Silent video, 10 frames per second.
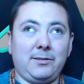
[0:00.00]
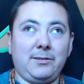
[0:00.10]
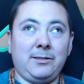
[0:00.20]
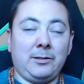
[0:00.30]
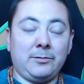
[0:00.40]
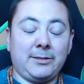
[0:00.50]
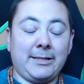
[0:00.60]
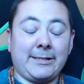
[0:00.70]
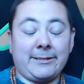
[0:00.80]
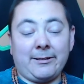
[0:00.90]
you know,
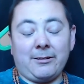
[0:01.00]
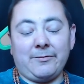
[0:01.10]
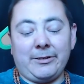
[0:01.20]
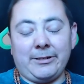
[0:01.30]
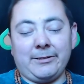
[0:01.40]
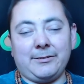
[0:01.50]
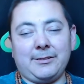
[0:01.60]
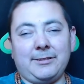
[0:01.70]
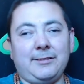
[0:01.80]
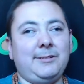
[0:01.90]
taking care of your health
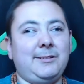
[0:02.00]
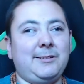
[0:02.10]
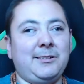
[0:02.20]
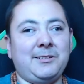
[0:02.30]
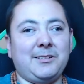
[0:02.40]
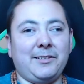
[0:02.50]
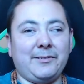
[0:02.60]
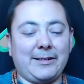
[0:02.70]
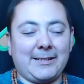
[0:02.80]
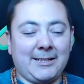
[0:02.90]
and stuff
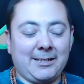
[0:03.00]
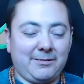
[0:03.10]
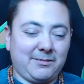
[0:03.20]
like that.